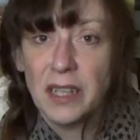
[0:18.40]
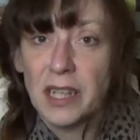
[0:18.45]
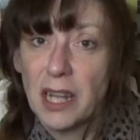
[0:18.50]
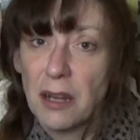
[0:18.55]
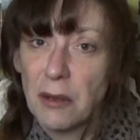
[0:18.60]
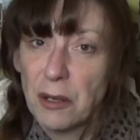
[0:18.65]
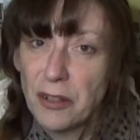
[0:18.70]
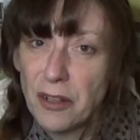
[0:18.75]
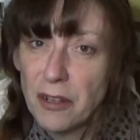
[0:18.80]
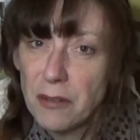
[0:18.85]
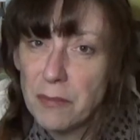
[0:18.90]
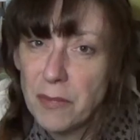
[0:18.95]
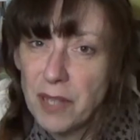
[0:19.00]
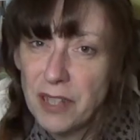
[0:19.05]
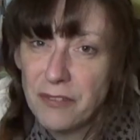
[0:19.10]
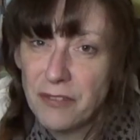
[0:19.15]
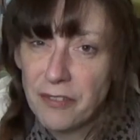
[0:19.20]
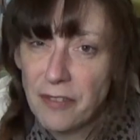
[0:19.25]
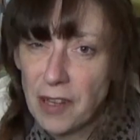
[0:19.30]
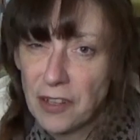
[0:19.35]
Now I don't
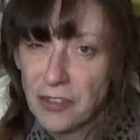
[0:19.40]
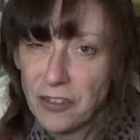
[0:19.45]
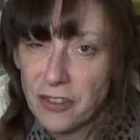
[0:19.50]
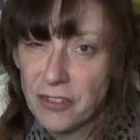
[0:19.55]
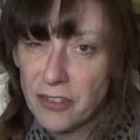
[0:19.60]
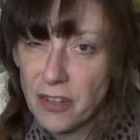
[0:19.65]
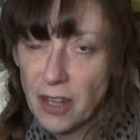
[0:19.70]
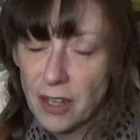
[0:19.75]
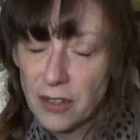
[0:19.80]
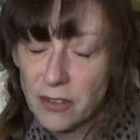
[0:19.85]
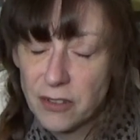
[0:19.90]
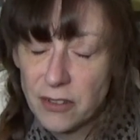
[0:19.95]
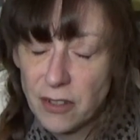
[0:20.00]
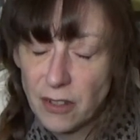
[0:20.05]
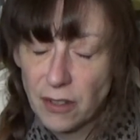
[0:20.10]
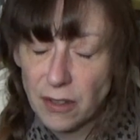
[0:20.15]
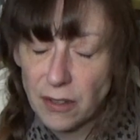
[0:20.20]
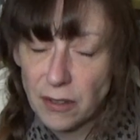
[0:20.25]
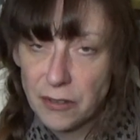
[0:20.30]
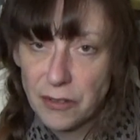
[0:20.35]
mean fashion
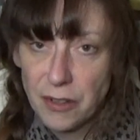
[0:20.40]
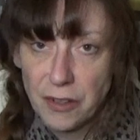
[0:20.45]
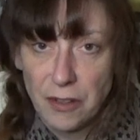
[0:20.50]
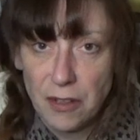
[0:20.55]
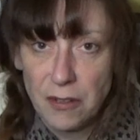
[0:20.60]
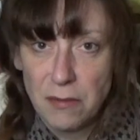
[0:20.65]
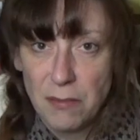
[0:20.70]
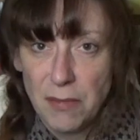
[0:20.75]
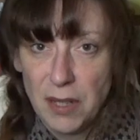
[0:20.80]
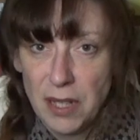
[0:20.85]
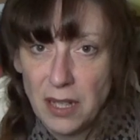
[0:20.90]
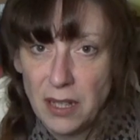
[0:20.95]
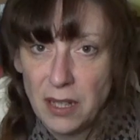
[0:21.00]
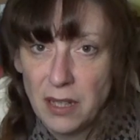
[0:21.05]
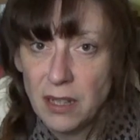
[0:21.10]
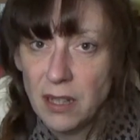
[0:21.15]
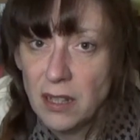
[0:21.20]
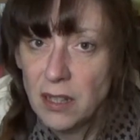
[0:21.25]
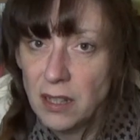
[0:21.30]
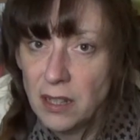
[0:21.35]
textiles, I don't mean
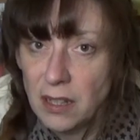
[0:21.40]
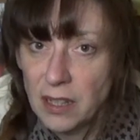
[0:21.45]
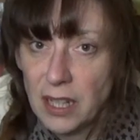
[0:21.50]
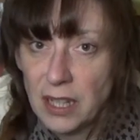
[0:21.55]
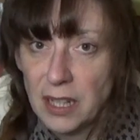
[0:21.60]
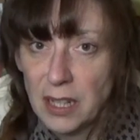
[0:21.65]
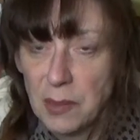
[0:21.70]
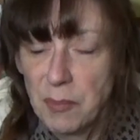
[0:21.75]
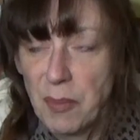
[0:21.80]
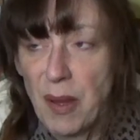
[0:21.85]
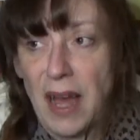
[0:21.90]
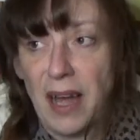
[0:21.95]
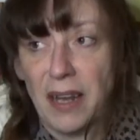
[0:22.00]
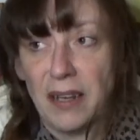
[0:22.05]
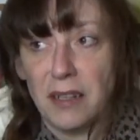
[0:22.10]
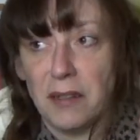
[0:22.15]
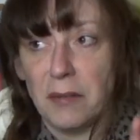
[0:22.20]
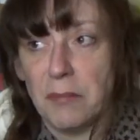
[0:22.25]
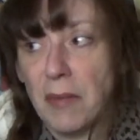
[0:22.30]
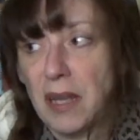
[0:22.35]
getting a
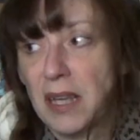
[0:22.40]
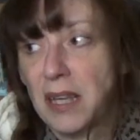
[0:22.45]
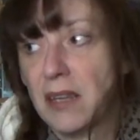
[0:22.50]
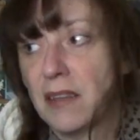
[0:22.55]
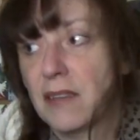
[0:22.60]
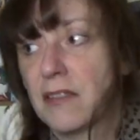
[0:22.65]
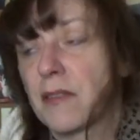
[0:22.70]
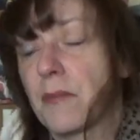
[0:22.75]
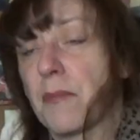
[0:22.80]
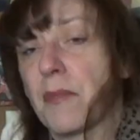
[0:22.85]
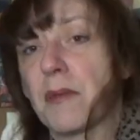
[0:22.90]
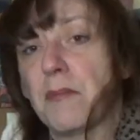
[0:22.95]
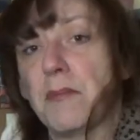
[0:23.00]
pattern, making something